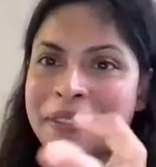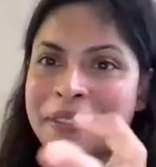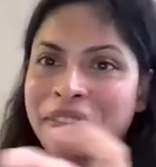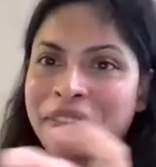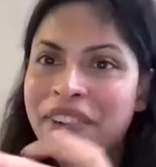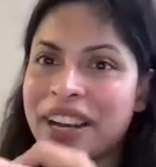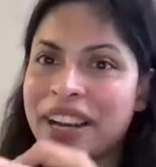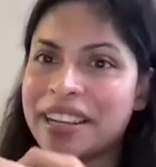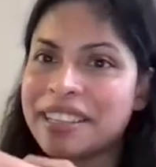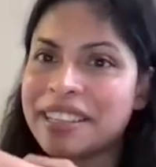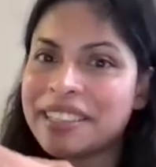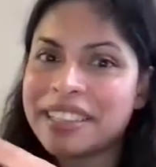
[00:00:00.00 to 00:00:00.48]

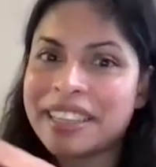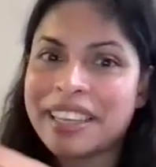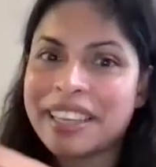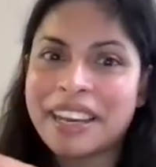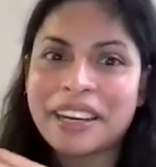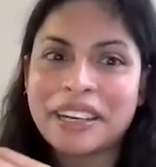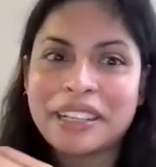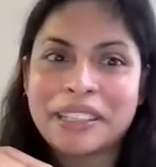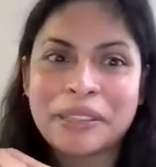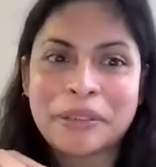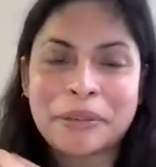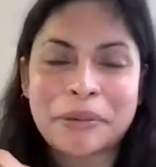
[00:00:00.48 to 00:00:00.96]
friends
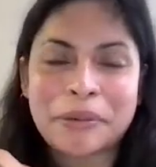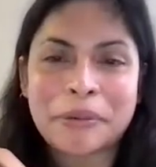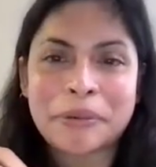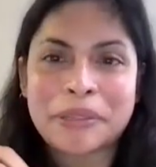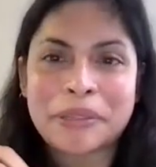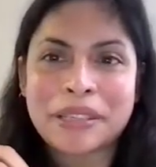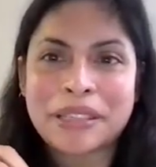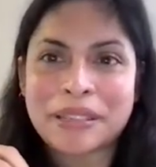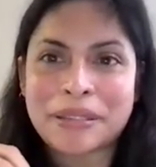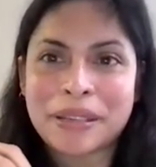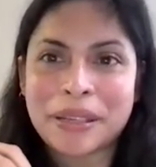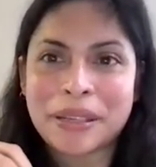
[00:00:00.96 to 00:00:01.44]
here
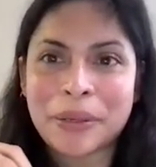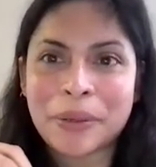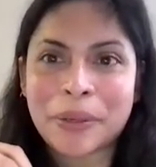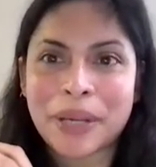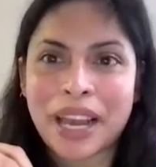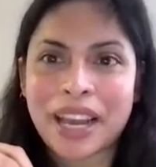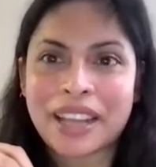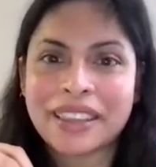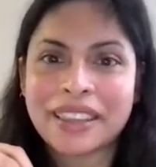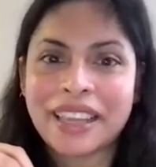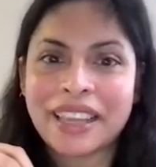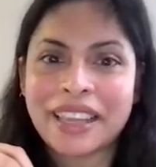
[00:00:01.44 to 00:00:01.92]
to
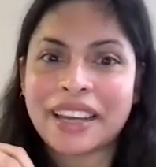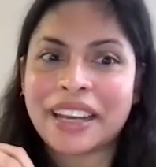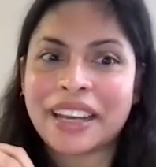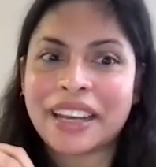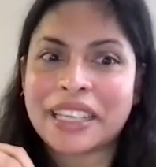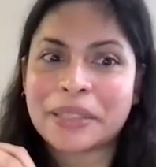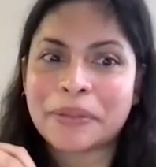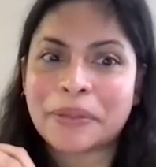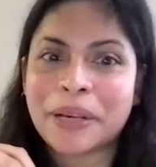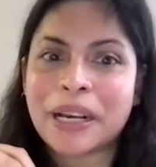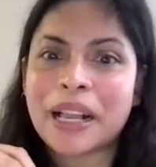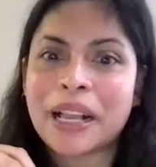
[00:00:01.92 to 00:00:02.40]
look at that
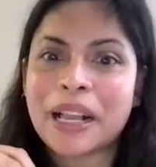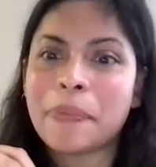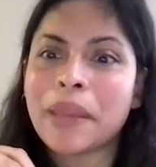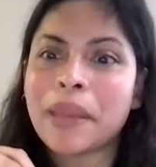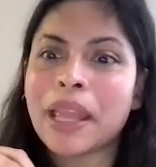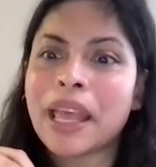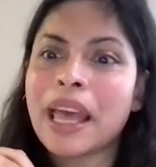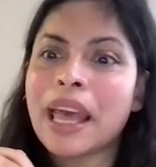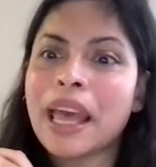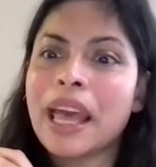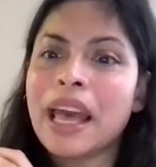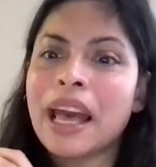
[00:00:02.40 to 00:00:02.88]
as well.